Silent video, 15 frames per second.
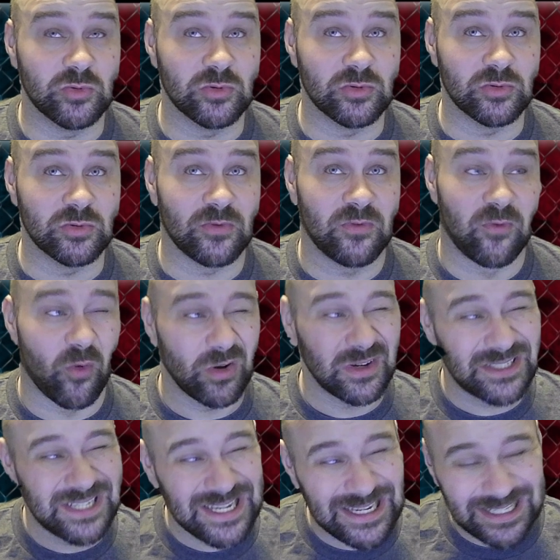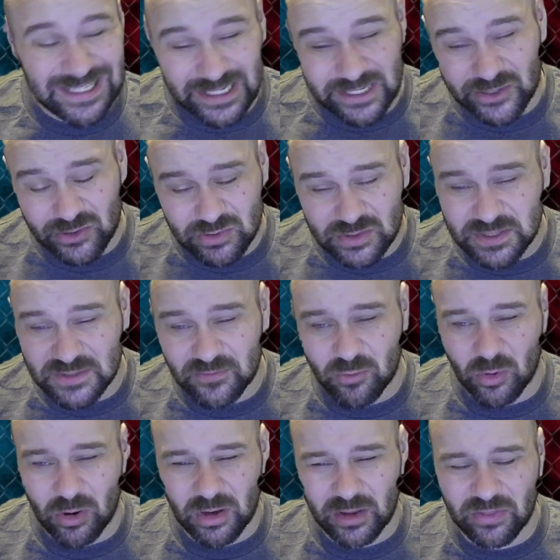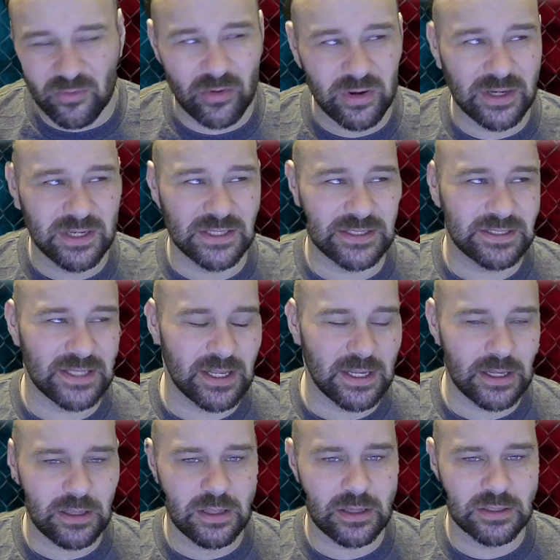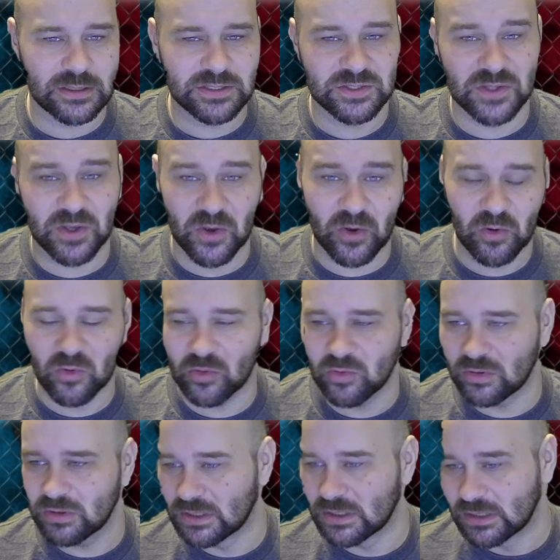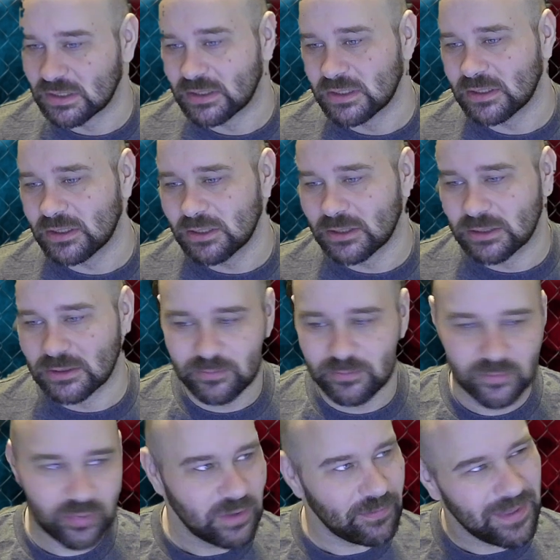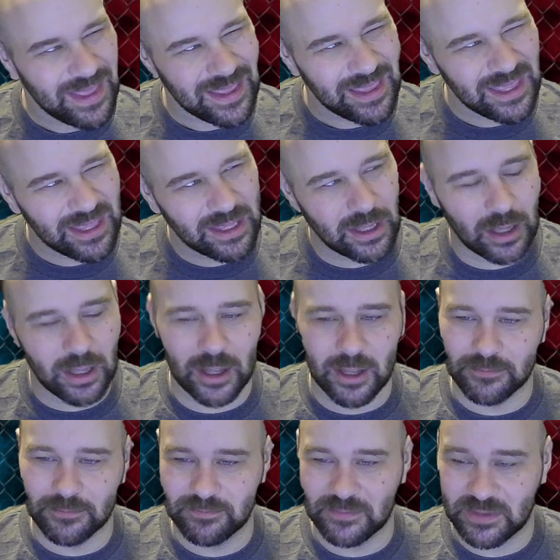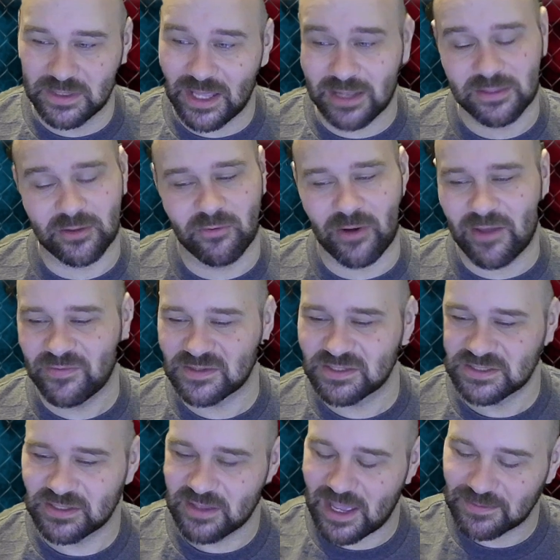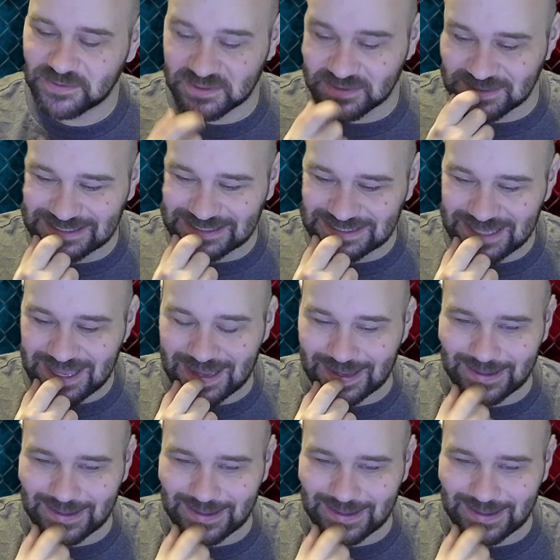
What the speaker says: 14 years of work thrown into this thing. So, pretty big. Yet the graphics still absolutely suck.